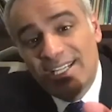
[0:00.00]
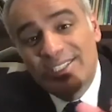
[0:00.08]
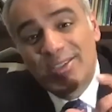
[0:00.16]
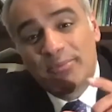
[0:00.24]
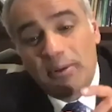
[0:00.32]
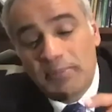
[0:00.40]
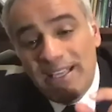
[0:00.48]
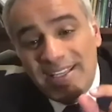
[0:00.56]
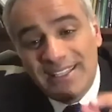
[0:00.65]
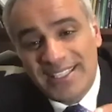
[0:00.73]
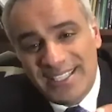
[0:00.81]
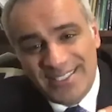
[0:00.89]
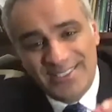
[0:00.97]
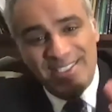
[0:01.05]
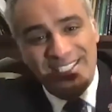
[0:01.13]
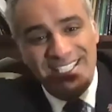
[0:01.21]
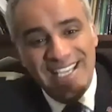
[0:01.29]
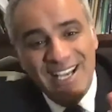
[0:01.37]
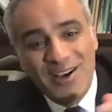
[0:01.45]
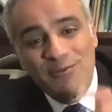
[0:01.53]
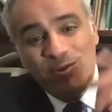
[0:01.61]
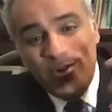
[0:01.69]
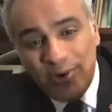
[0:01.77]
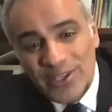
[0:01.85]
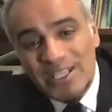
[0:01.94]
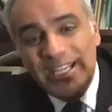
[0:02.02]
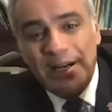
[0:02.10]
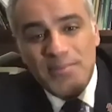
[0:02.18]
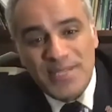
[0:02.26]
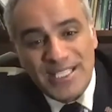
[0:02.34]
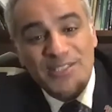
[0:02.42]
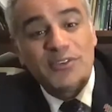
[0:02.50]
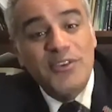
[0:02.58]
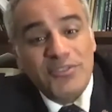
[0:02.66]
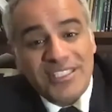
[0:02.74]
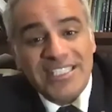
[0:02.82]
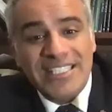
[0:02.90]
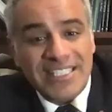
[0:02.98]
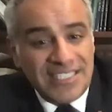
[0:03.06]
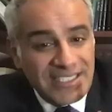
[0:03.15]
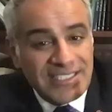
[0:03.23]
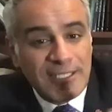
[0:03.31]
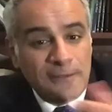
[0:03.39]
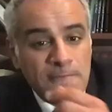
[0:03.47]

to prepare the country for the coming 50 years